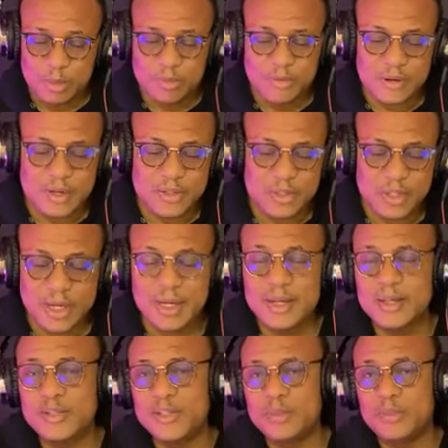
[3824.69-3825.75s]
It may be very
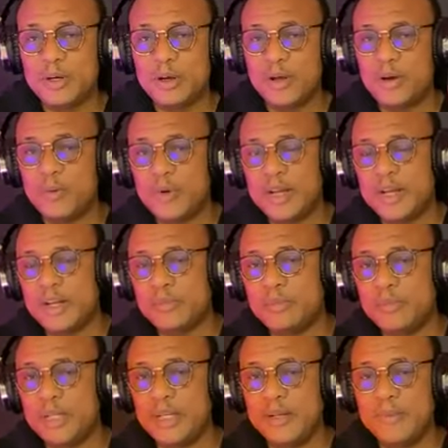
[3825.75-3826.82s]
challenging, but God will
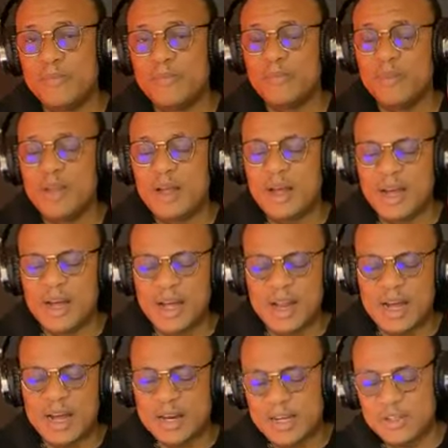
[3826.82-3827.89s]
help me.
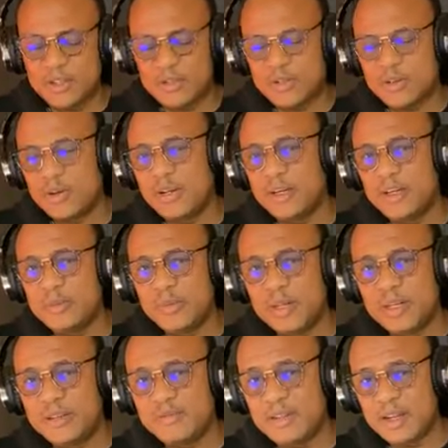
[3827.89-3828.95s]
And I
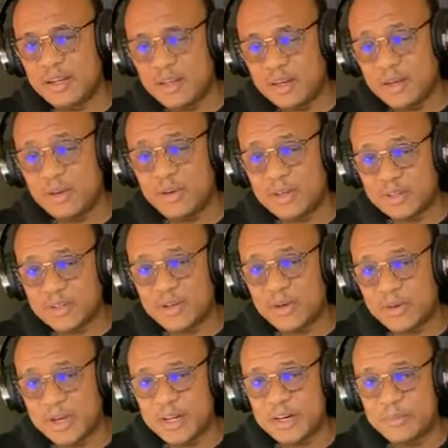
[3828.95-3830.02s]
strongly believe that the
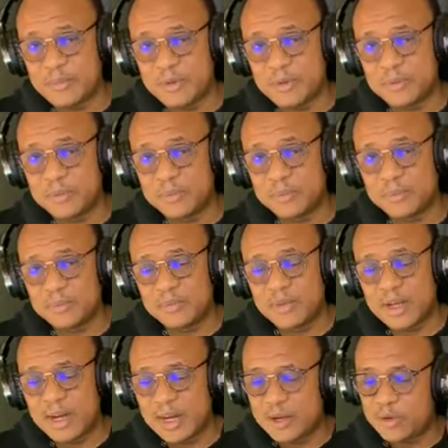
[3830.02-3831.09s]
Lord is going to help you.
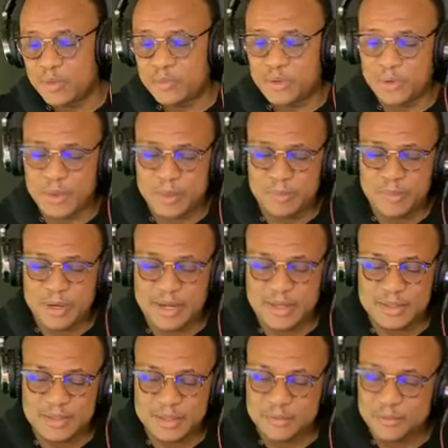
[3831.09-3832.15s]
I hope you are
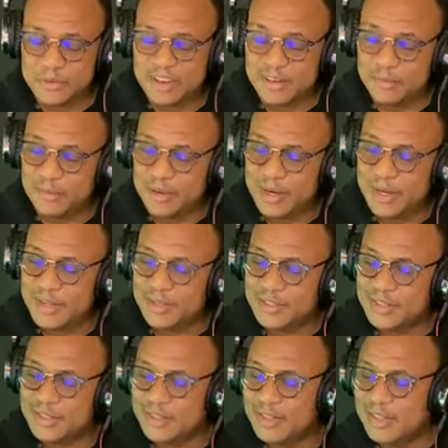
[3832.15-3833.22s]
blessed. If you are
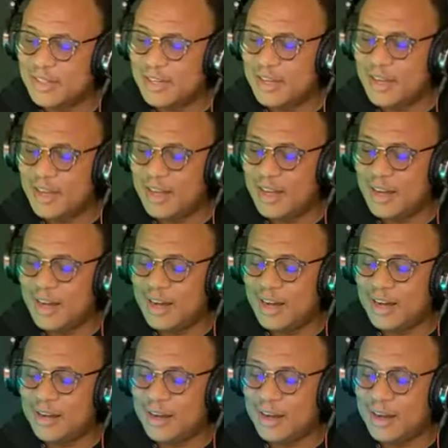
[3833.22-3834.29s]
blessed,
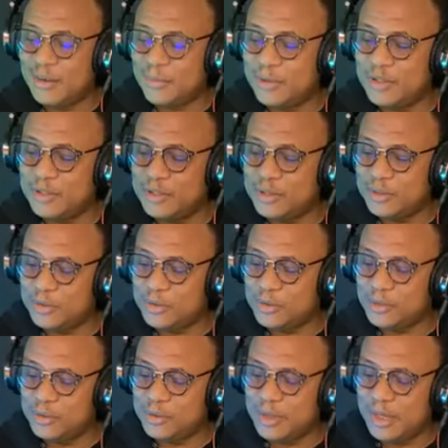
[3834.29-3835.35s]
uh, I want
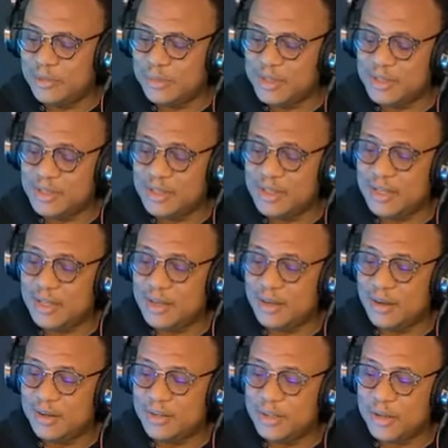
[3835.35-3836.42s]
you to let me
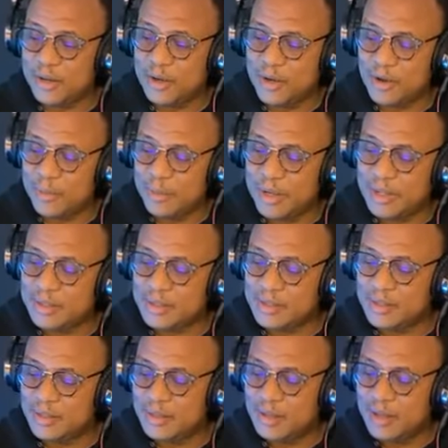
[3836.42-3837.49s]
see on your
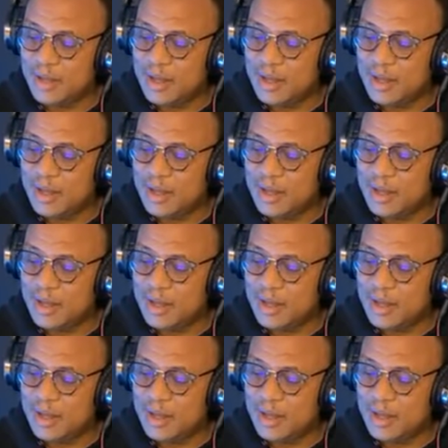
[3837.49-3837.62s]
comment